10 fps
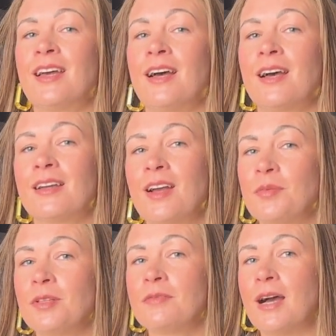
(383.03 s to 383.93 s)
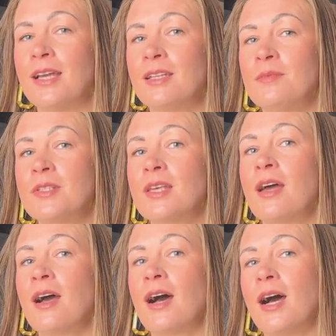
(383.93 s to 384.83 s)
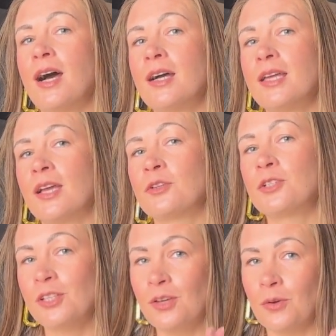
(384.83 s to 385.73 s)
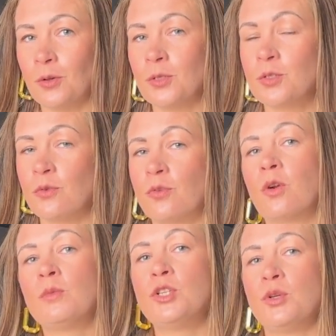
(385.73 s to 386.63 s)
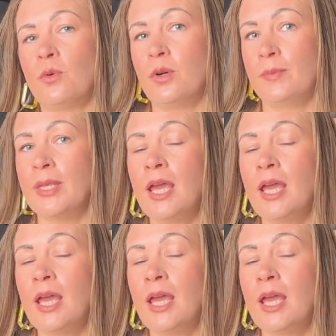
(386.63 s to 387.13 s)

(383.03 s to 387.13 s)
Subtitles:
couple of items are actually also from Dior,